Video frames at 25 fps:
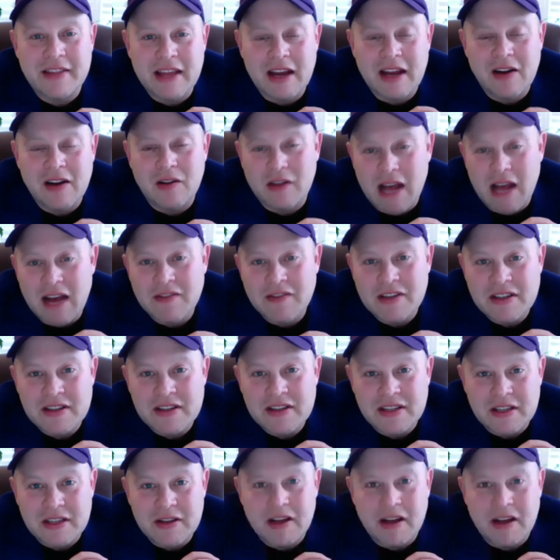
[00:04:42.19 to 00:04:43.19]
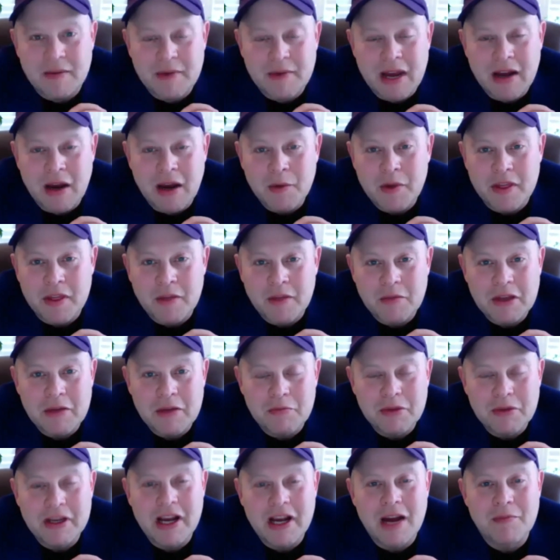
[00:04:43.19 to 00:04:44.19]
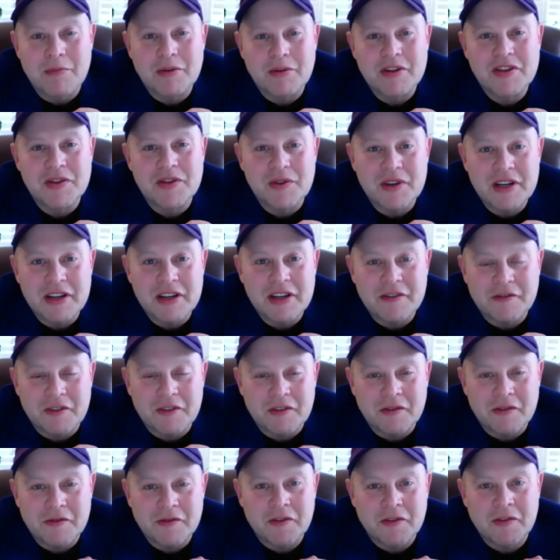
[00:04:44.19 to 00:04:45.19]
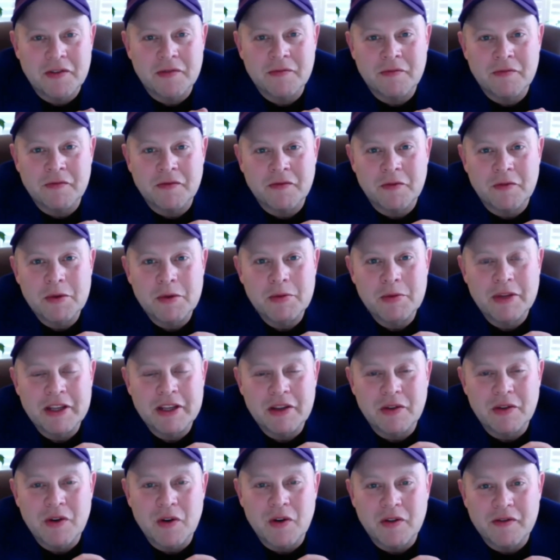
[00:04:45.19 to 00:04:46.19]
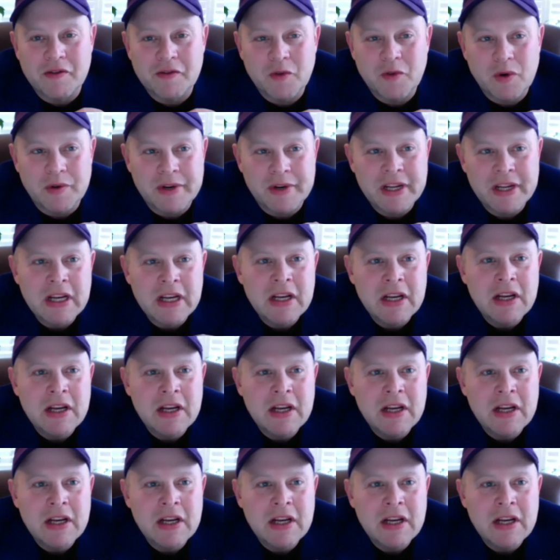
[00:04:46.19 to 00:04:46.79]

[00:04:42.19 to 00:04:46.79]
that'll obviously I would think be a big opportunity for people like you going forward.